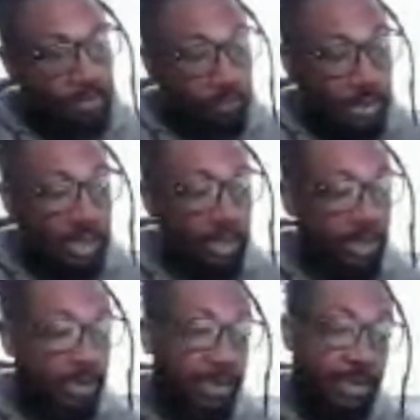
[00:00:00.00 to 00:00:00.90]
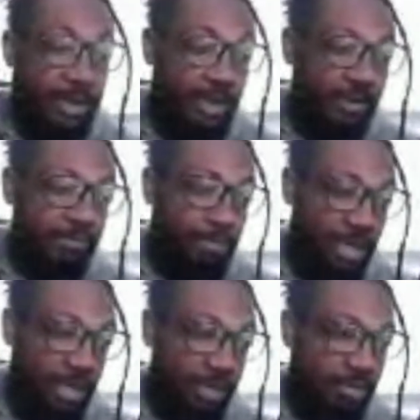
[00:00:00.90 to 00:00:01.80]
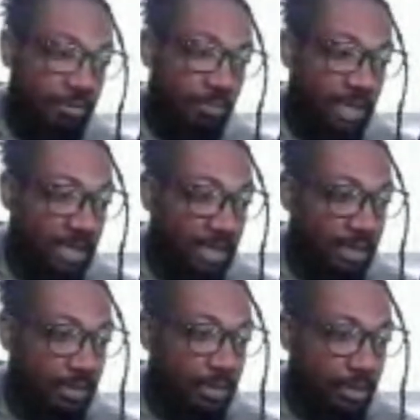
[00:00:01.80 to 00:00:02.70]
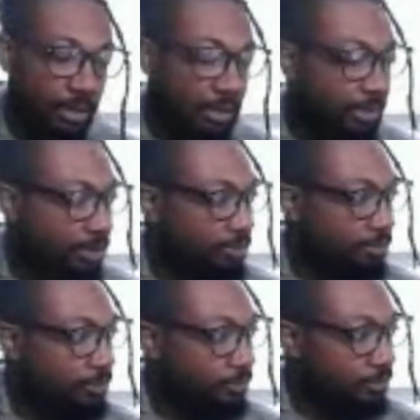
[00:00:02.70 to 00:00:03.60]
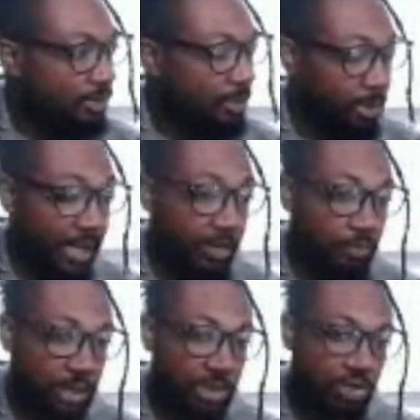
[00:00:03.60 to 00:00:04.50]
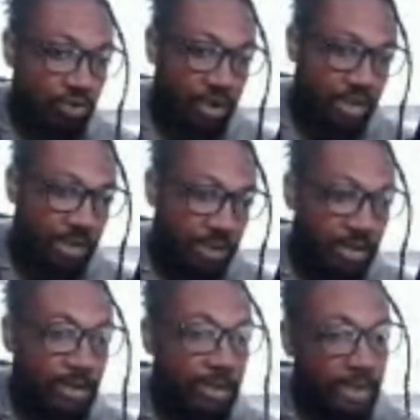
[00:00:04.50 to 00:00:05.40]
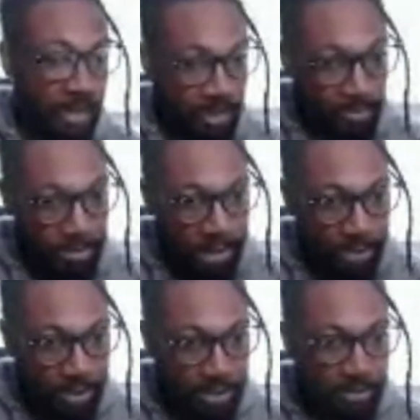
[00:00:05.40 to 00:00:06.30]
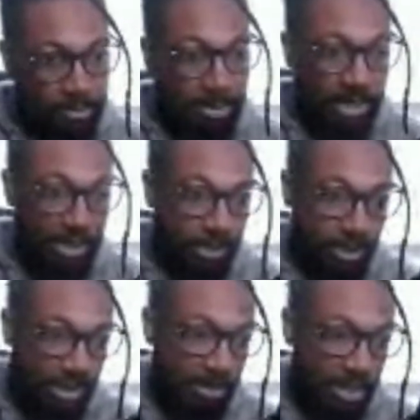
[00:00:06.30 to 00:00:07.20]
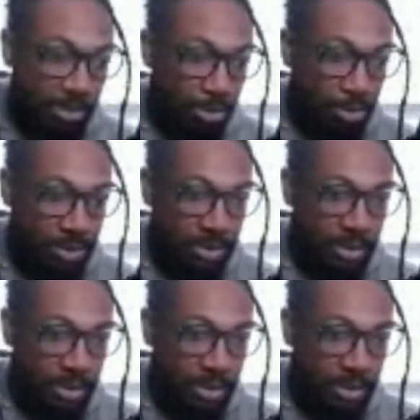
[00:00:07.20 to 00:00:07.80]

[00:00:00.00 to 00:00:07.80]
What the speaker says: We have been reading Black Reconstruction in America by W.E.B. Du Bois.